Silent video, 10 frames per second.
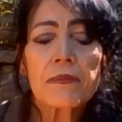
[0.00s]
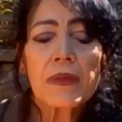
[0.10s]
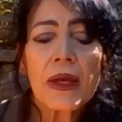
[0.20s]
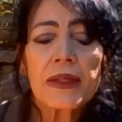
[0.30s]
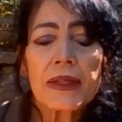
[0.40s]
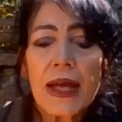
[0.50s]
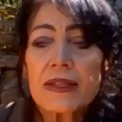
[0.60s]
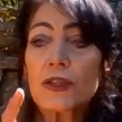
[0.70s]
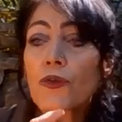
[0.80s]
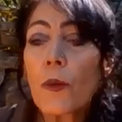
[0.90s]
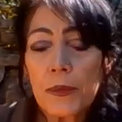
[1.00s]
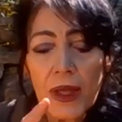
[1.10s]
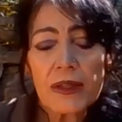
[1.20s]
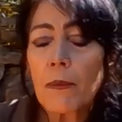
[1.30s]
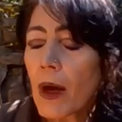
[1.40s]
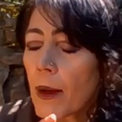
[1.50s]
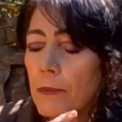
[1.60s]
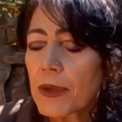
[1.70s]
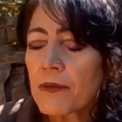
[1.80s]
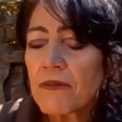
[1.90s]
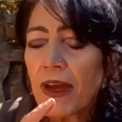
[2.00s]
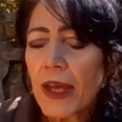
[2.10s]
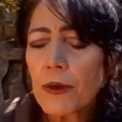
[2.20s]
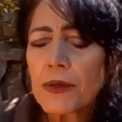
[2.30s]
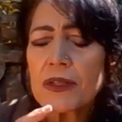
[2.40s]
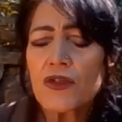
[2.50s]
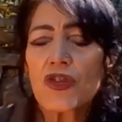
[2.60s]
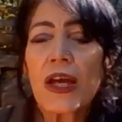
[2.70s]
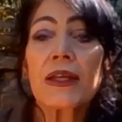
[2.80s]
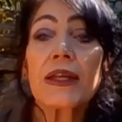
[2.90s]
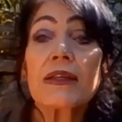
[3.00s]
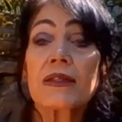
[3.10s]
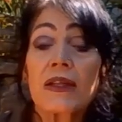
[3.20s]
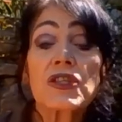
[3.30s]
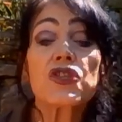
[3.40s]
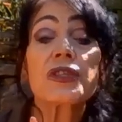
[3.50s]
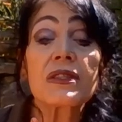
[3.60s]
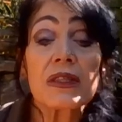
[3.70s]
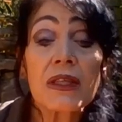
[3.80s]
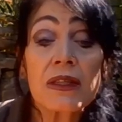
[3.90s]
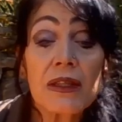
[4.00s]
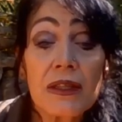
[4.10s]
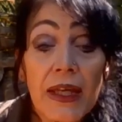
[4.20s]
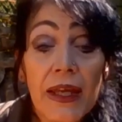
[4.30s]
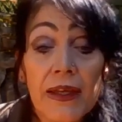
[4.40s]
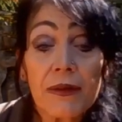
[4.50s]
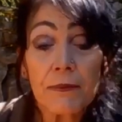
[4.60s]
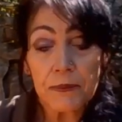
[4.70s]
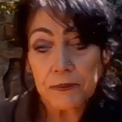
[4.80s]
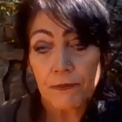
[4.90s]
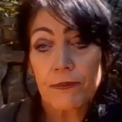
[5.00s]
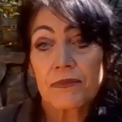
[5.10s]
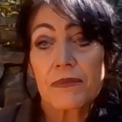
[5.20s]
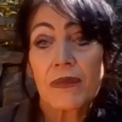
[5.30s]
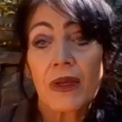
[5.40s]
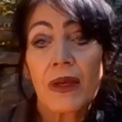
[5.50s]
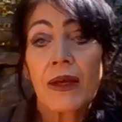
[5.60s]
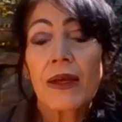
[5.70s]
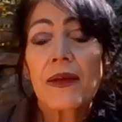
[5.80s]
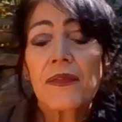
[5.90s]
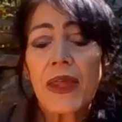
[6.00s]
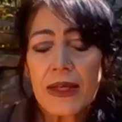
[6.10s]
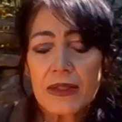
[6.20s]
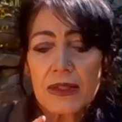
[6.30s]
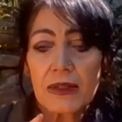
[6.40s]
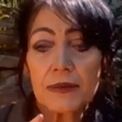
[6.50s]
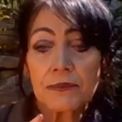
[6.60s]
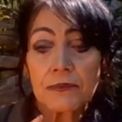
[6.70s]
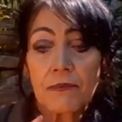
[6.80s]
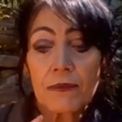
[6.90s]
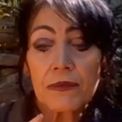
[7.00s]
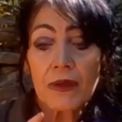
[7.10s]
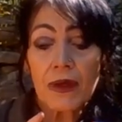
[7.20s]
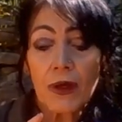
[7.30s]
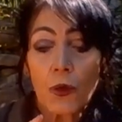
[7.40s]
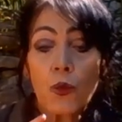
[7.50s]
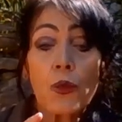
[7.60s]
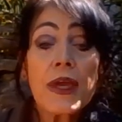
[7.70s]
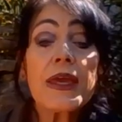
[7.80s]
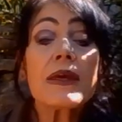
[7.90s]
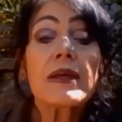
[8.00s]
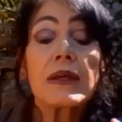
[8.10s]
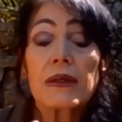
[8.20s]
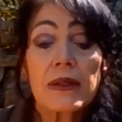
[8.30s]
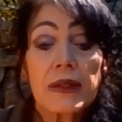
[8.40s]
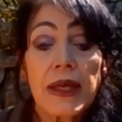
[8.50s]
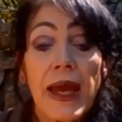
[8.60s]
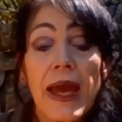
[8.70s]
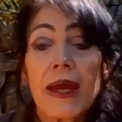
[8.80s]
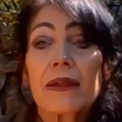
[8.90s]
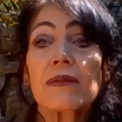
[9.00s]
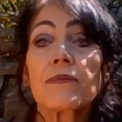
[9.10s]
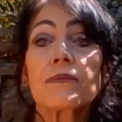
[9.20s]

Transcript: And it has cropped up in various channelings, and I just didn't get it, that we can,